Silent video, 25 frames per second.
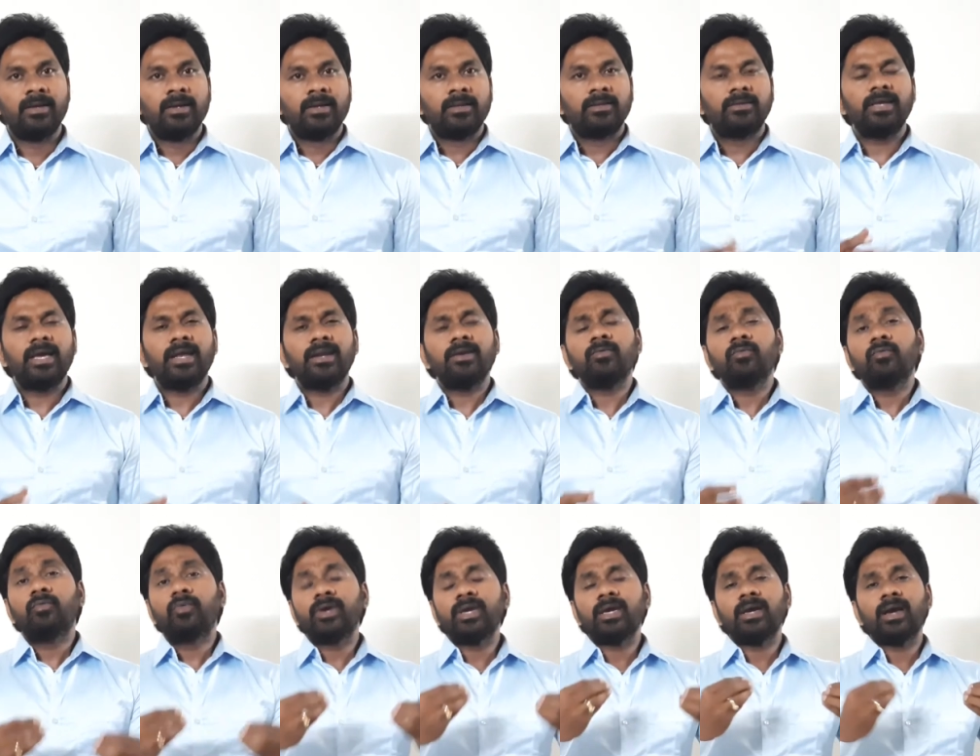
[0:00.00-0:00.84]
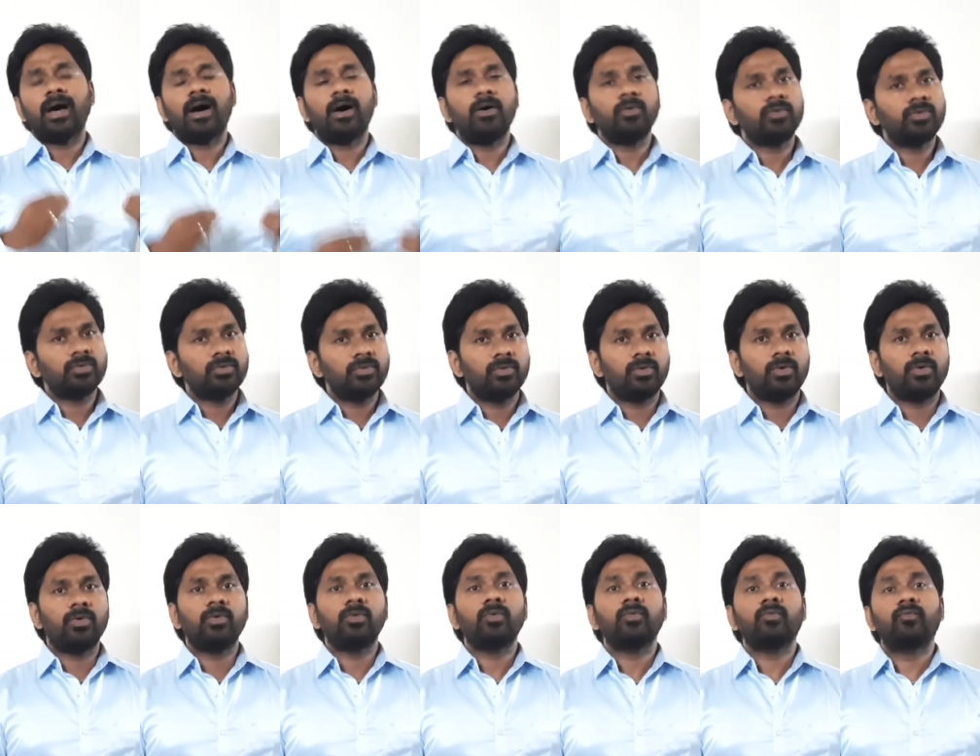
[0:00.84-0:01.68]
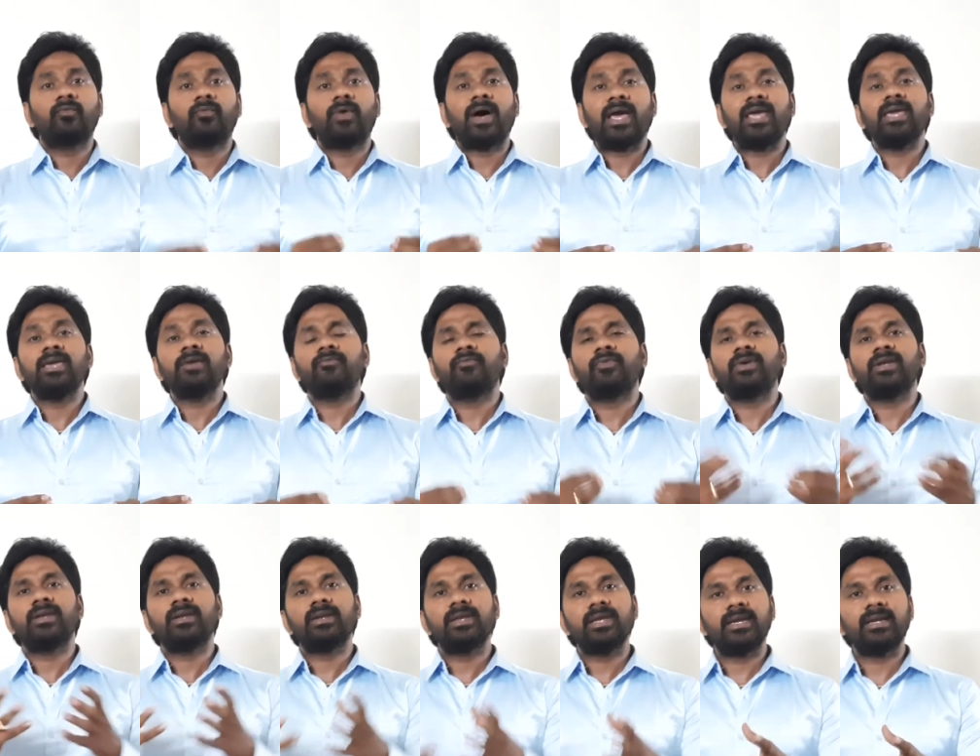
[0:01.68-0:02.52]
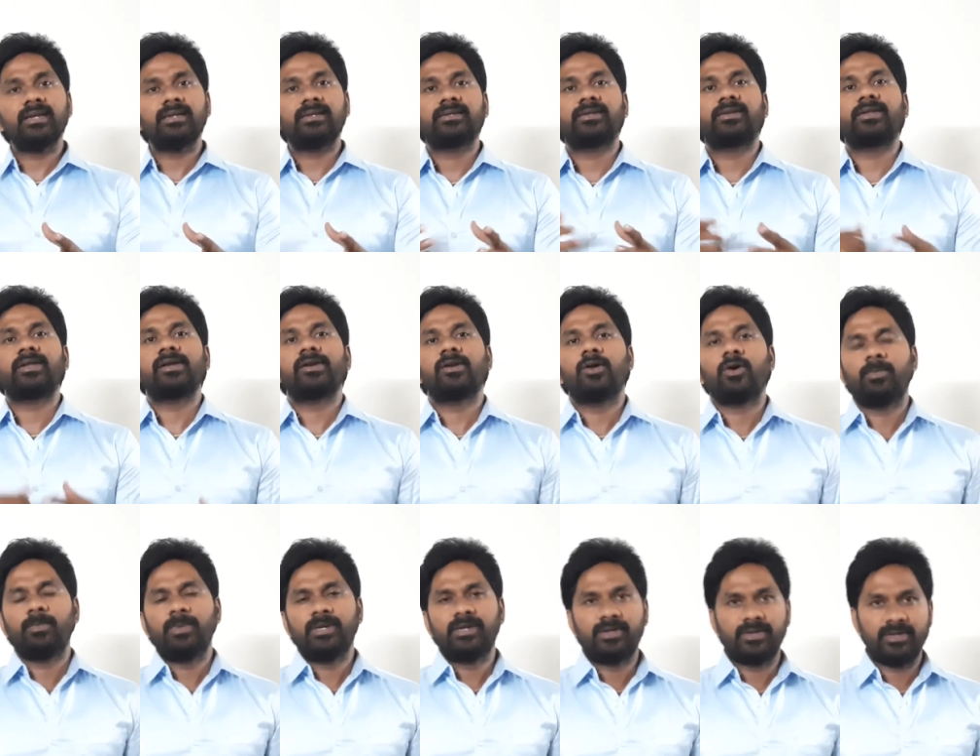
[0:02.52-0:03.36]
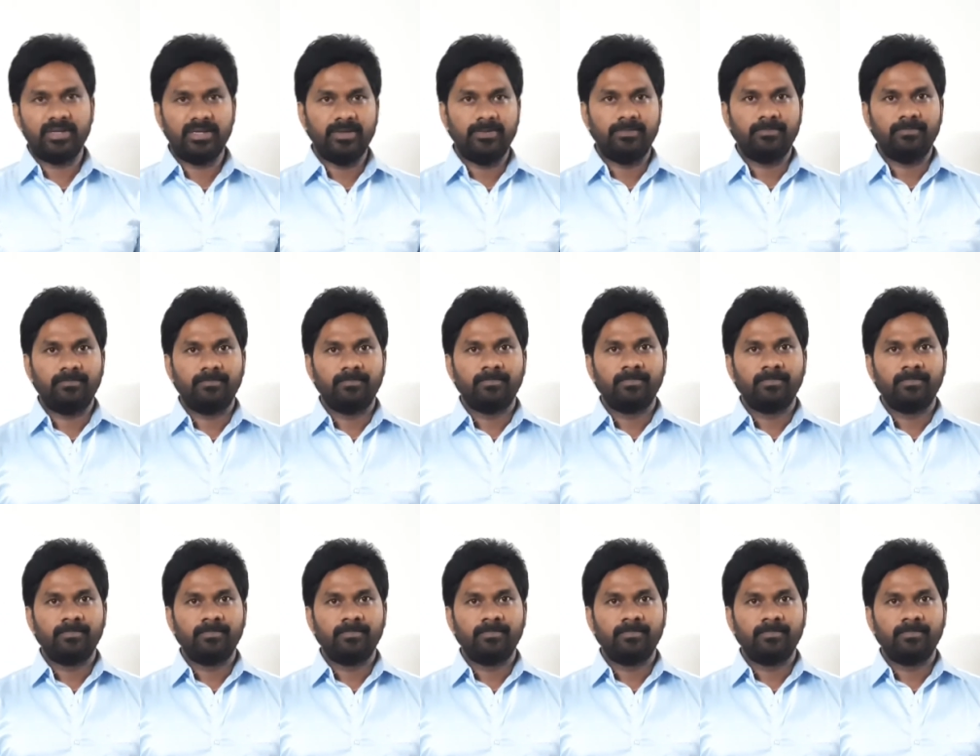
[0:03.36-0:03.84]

Then we have to know why we need trigonometry.